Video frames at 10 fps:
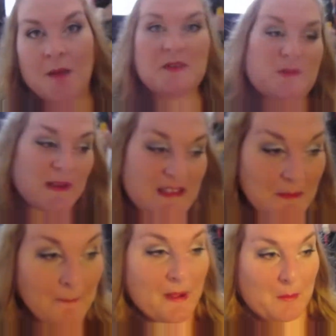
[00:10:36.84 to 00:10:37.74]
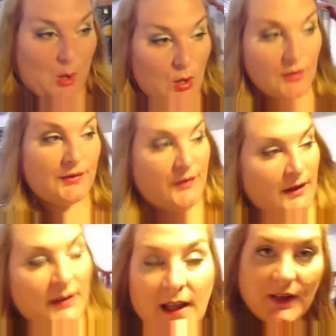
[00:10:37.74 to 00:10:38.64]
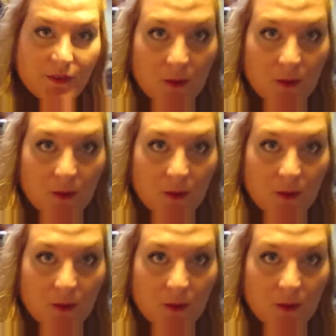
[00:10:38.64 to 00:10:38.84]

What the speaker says: I'm sweating my bum off. And if I